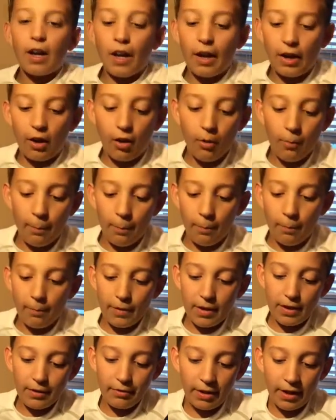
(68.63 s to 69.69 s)
I hope
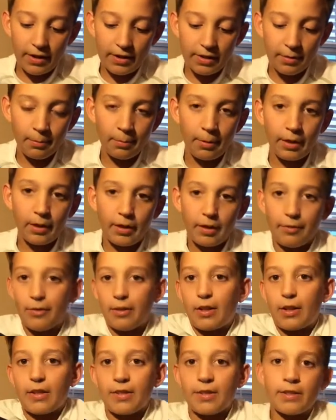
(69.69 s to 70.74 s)
he finds him, but if
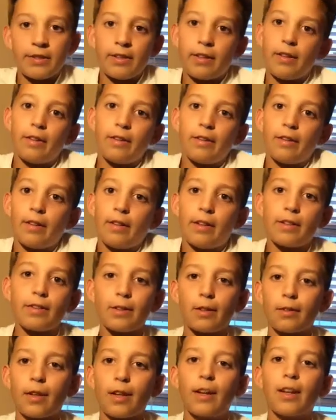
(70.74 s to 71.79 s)
he doesn't then it's
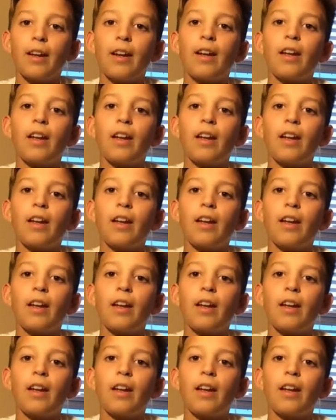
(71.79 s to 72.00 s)
all right.